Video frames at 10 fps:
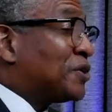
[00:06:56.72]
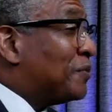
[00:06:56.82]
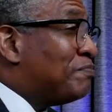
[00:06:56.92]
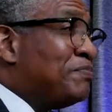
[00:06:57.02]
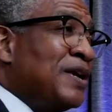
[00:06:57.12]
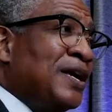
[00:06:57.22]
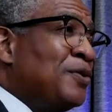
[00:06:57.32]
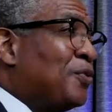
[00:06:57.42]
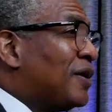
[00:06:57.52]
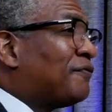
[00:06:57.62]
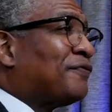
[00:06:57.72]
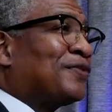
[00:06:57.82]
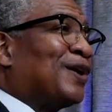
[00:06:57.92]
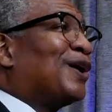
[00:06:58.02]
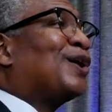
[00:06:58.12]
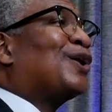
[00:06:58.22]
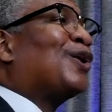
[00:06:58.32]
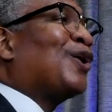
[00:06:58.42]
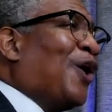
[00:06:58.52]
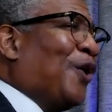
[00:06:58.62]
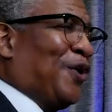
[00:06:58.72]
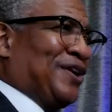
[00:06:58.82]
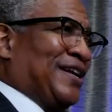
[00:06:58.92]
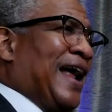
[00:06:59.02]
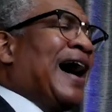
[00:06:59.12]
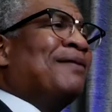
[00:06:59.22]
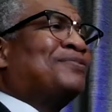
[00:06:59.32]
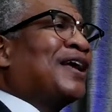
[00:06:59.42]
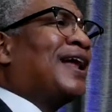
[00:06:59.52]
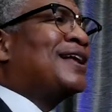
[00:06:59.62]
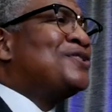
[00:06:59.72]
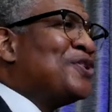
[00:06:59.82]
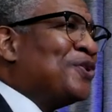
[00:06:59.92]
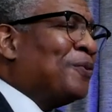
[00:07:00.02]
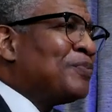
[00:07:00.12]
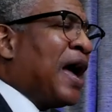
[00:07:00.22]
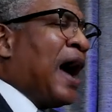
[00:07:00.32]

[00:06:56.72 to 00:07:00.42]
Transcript: to be with the Lord. And I'm telling you,